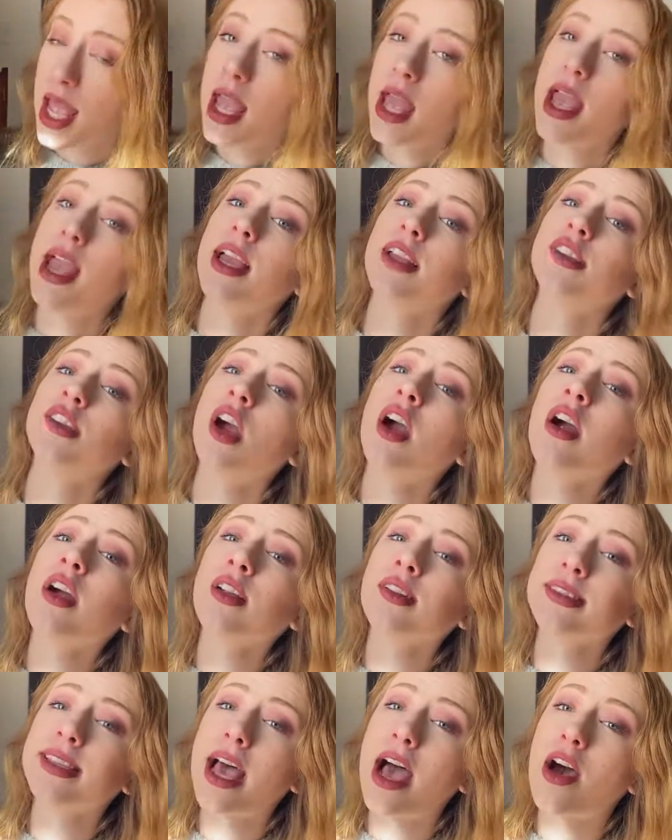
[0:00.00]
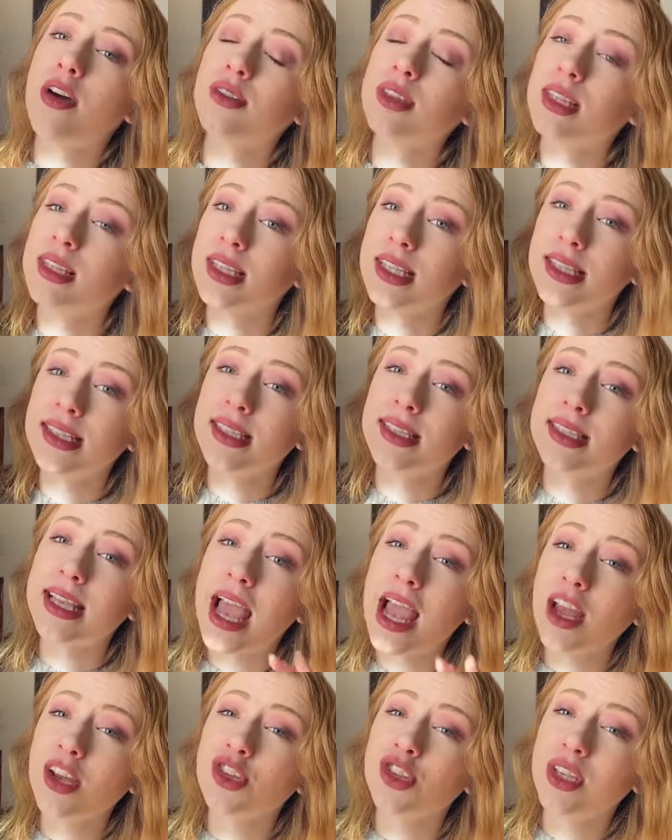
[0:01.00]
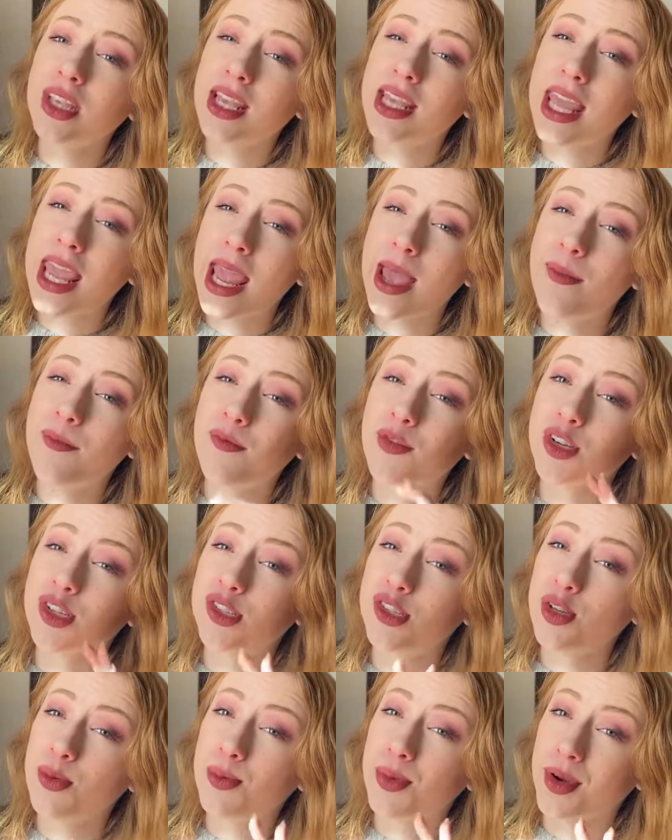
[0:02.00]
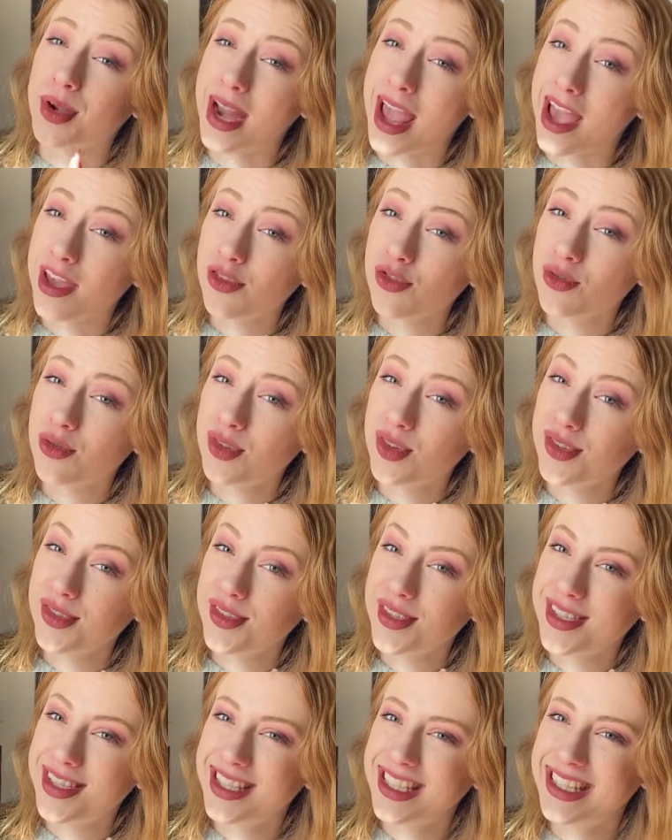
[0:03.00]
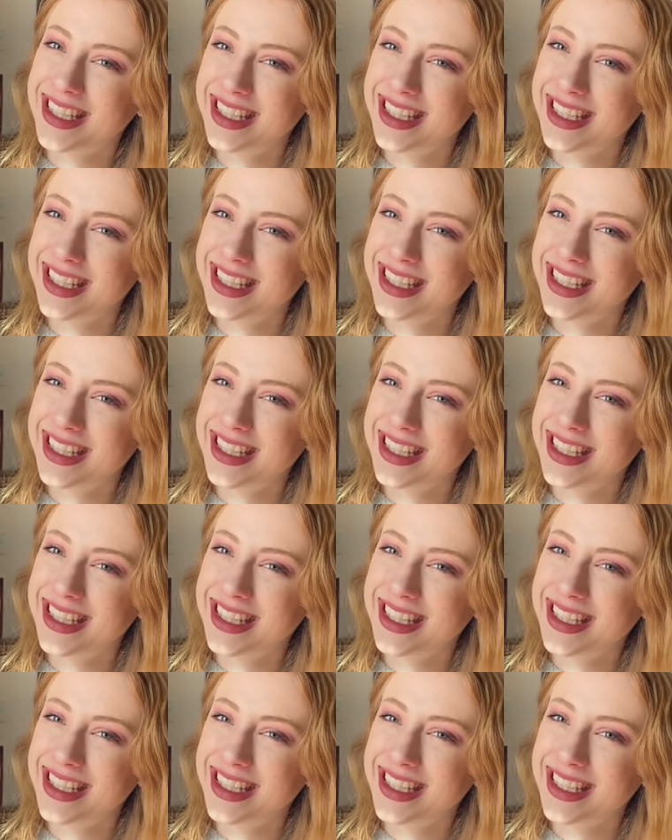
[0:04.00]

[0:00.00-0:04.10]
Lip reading: it turns out that this is actually a camp for supernaturals